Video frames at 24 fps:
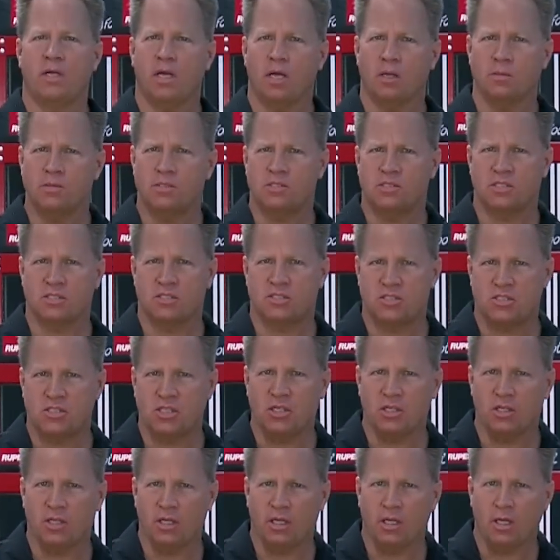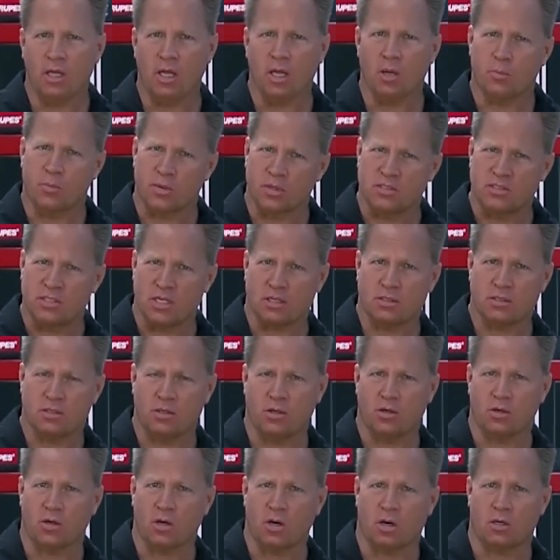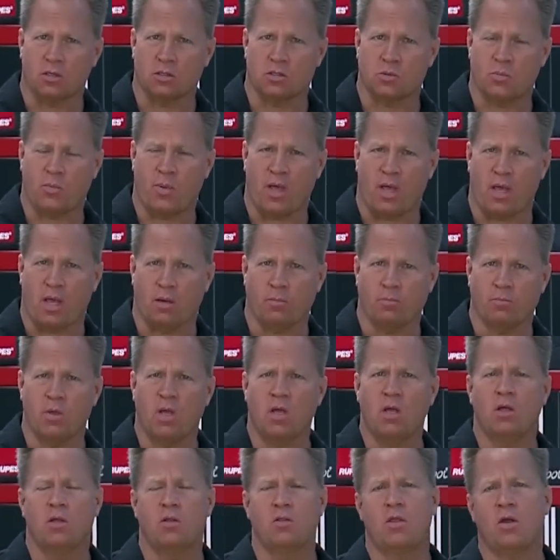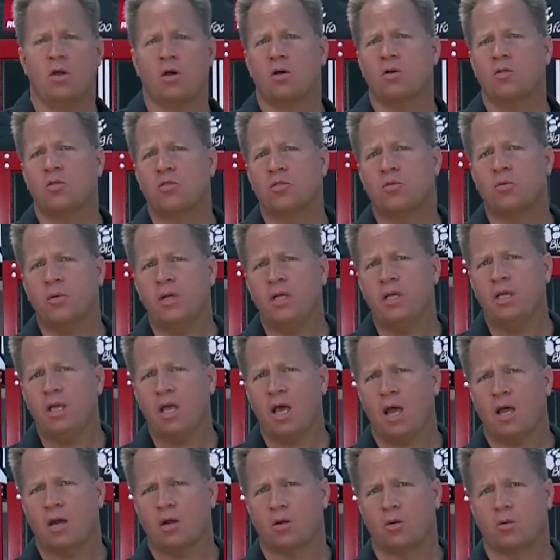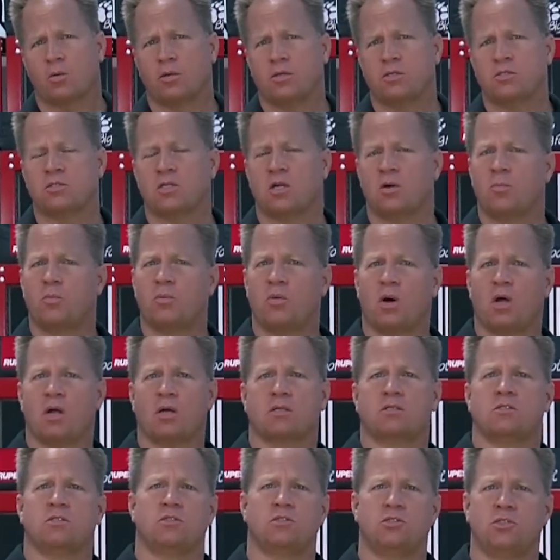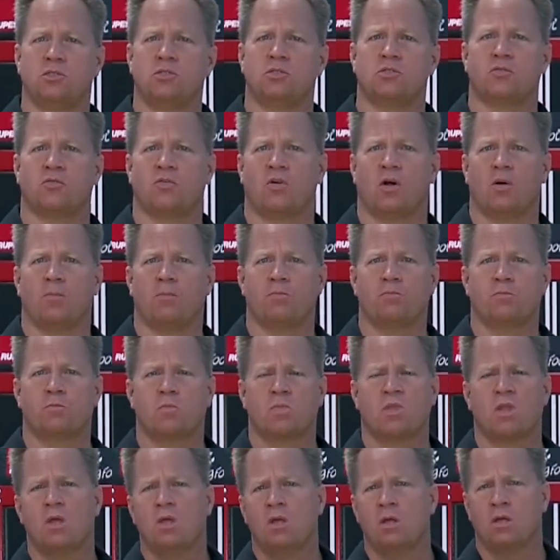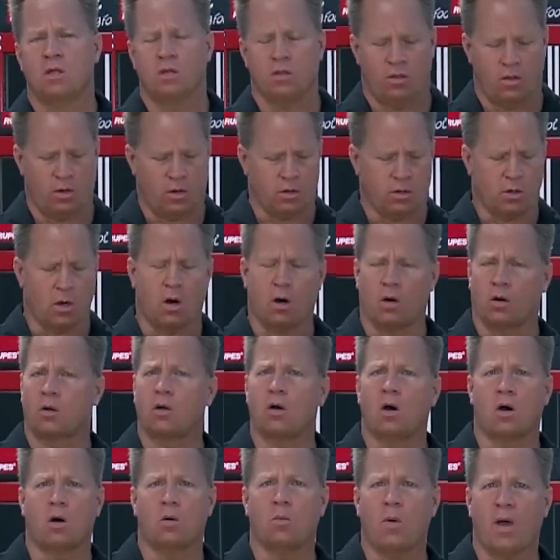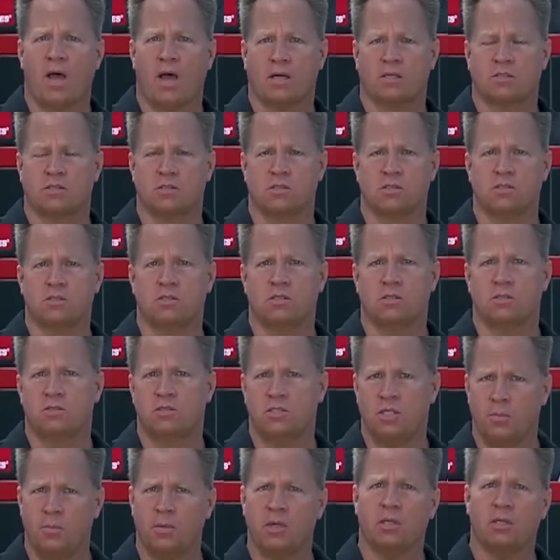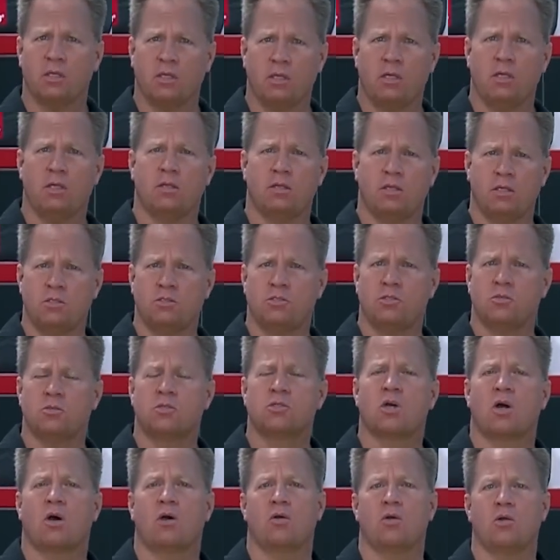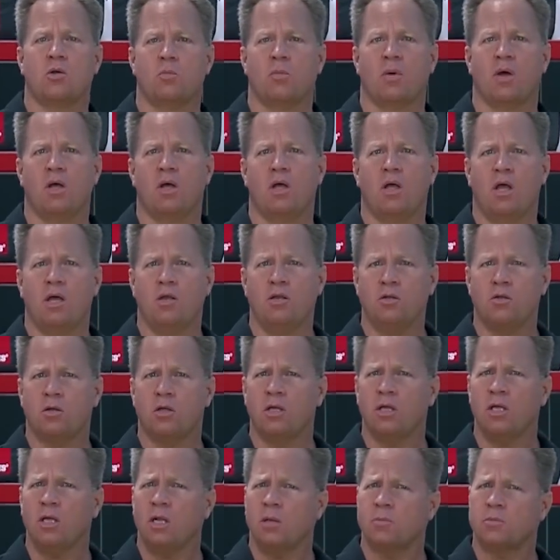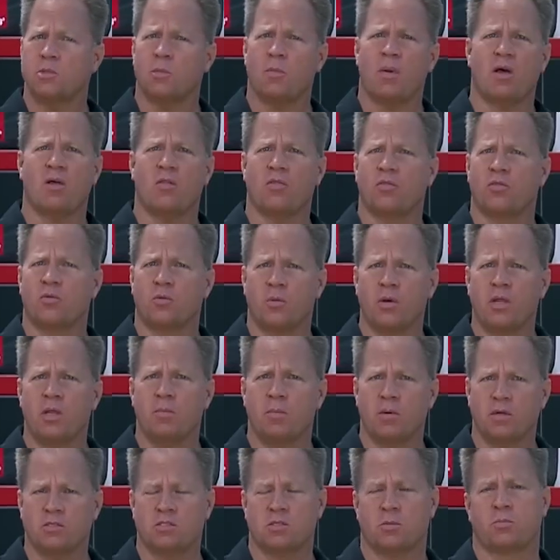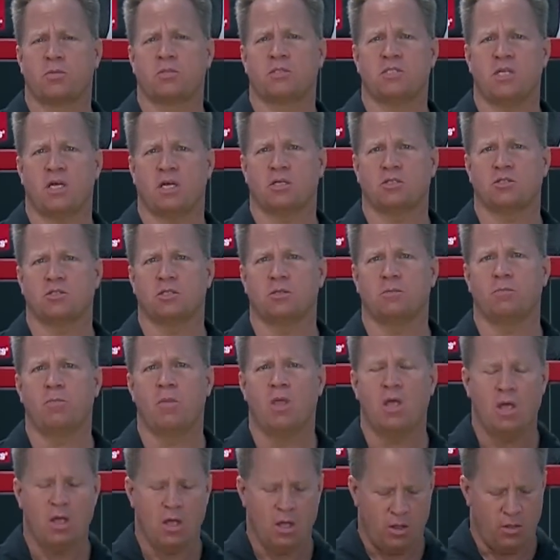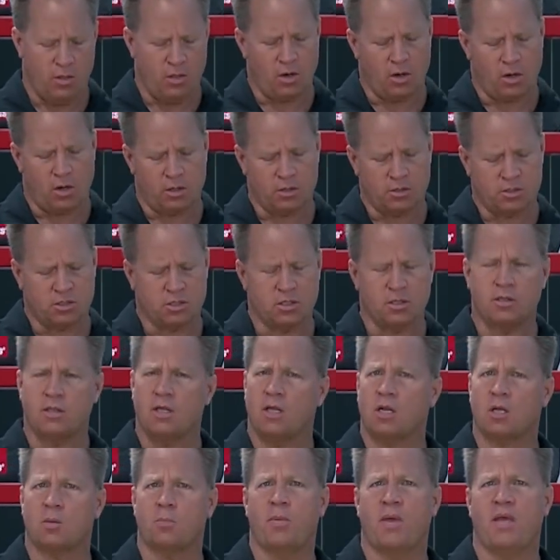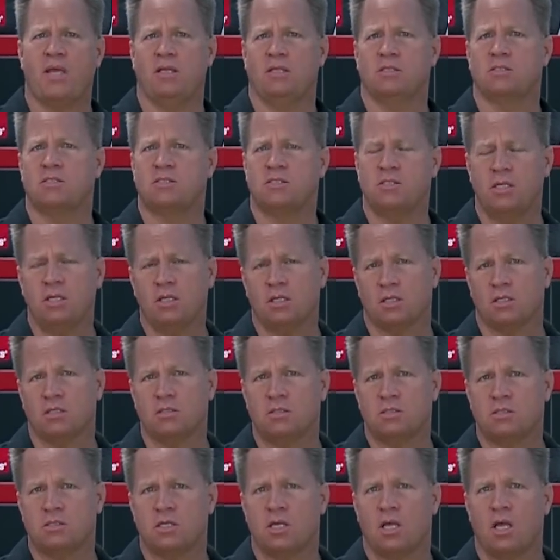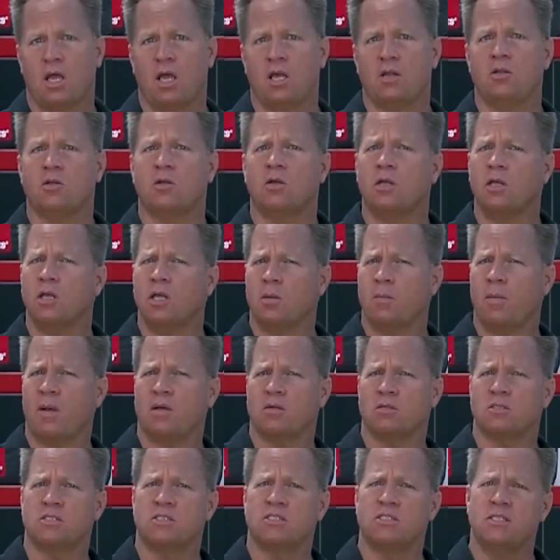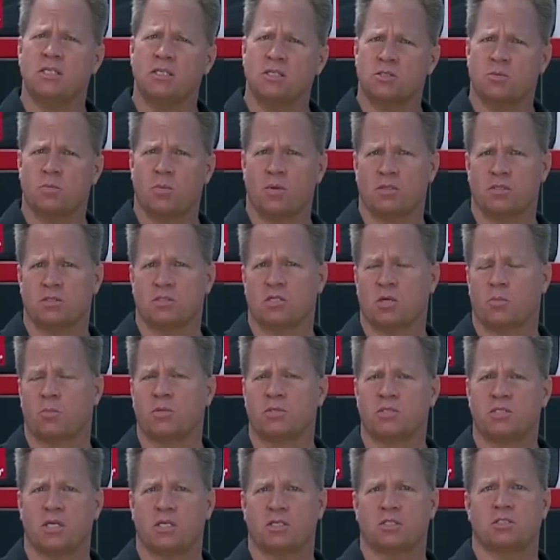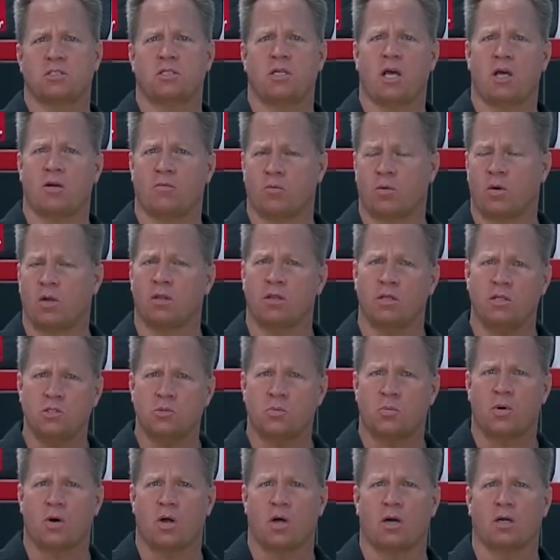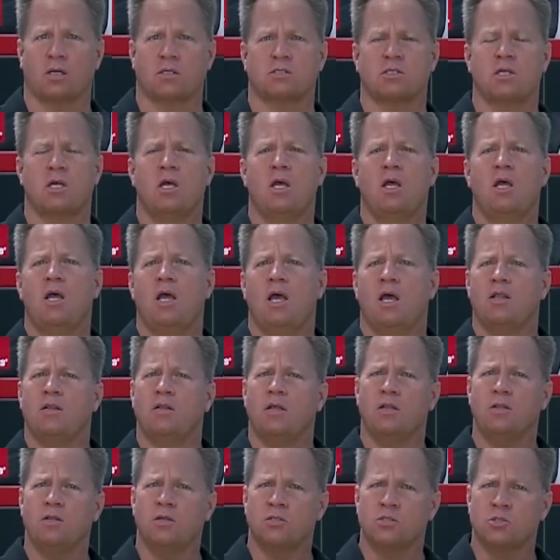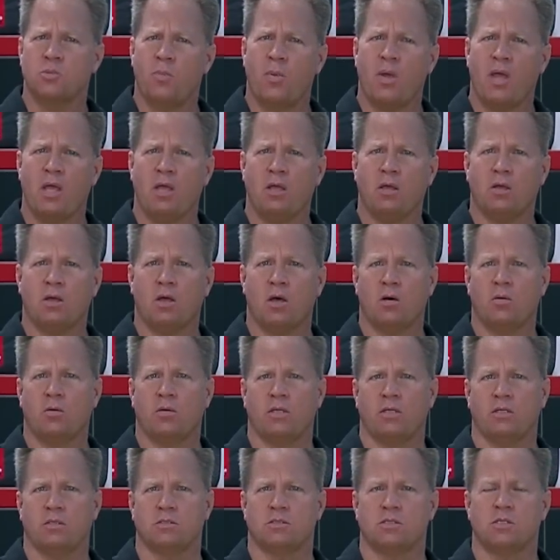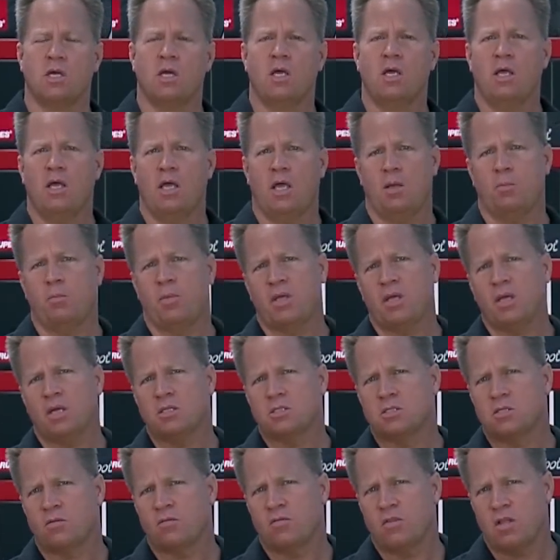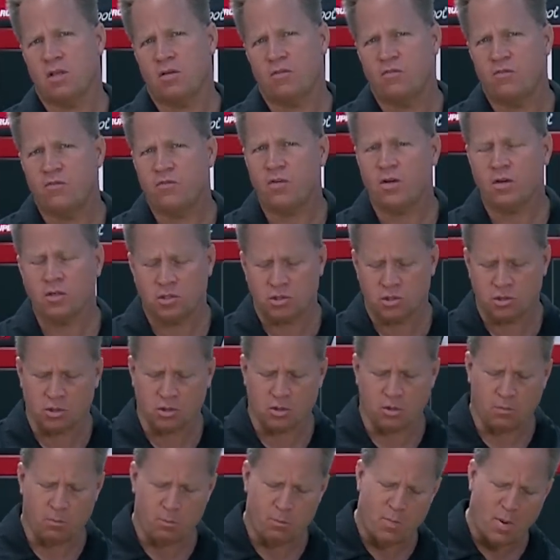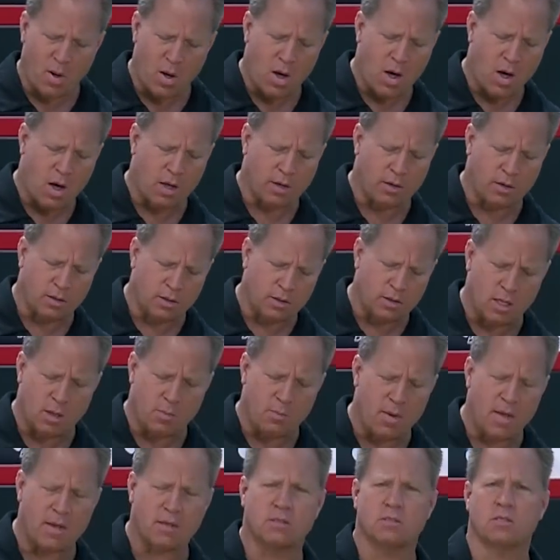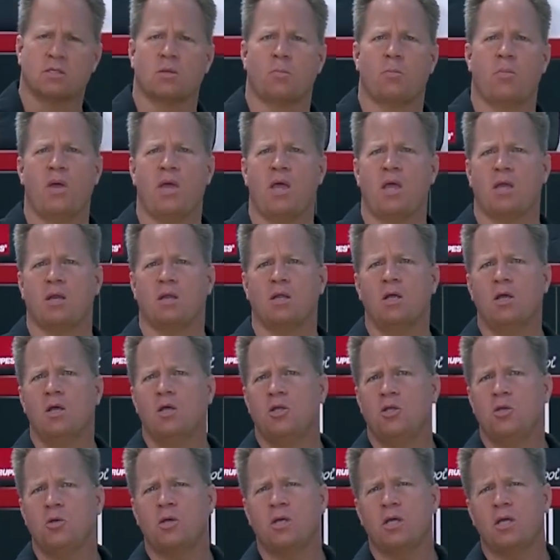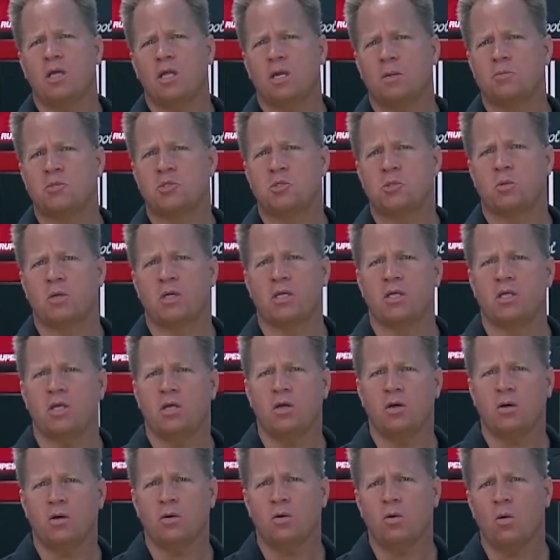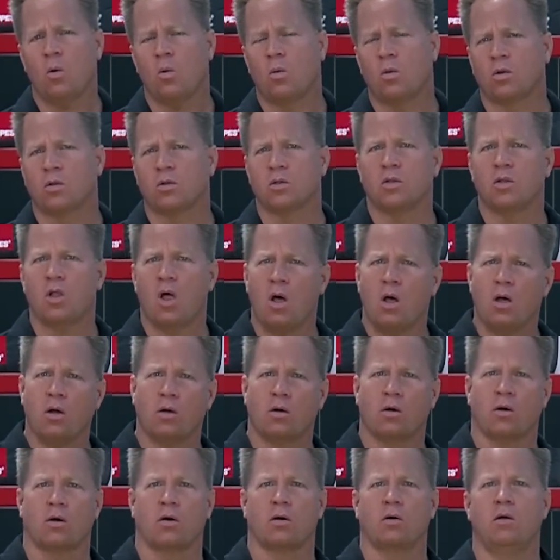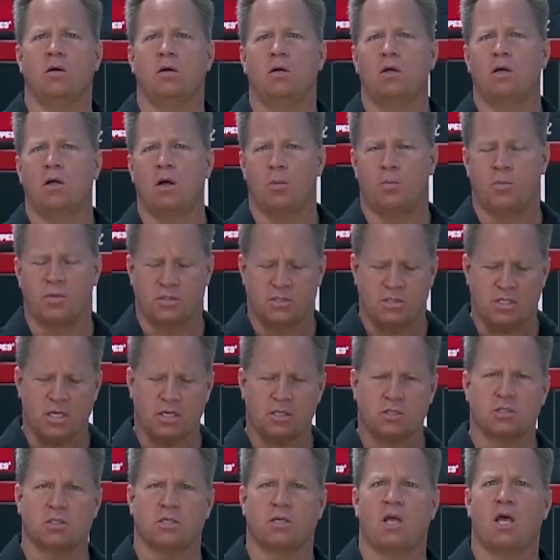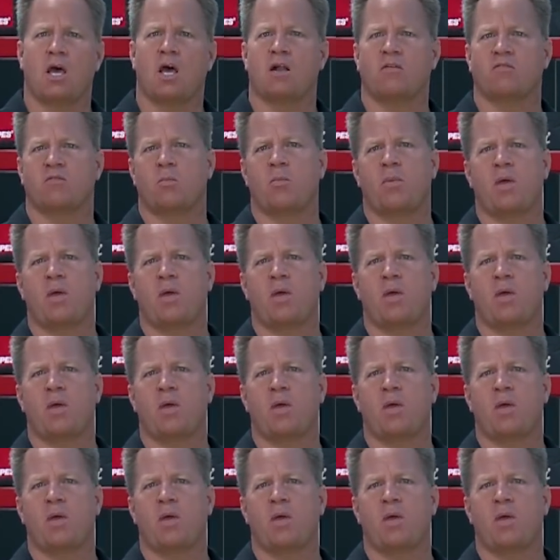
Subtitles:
it comes to sealing and protecting your car's paint, there are three categories of products to choose from. There are car waxes. Typically these use carnauba, and you can get up to about 3 months of protection. There are synthetic paint sealants, and you can get about 6 months of protection out of one of these products. And then there's paint coatings. And because of the functional bond they make to the paint, you can get up to a year or longer of protection out of a